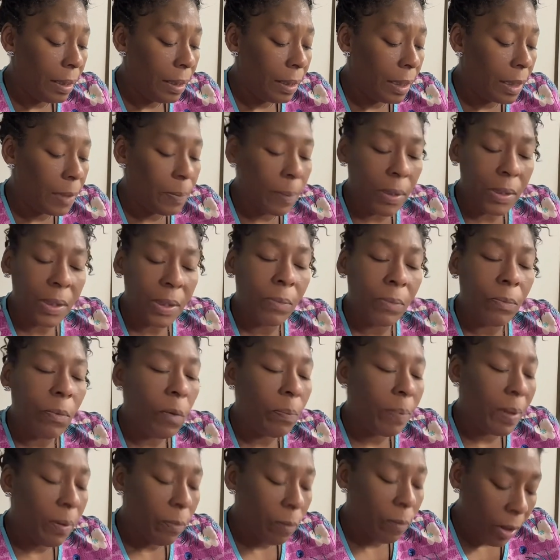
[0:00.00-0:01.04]
this person
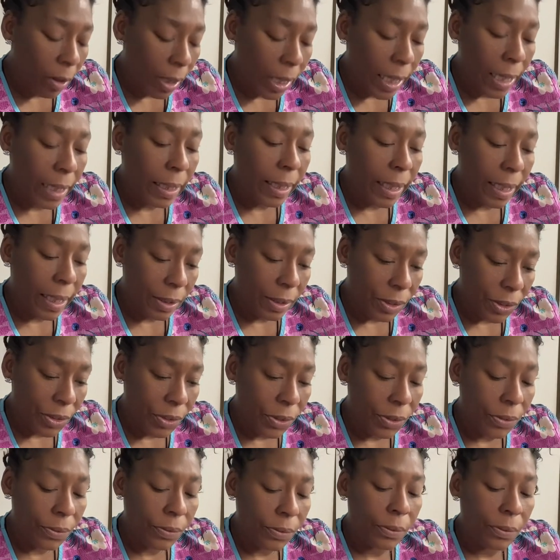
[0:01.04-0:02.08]
won't be working against
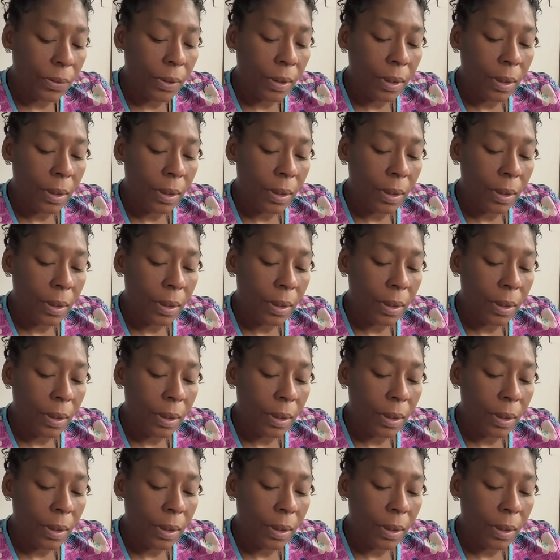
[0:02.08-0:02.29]
you.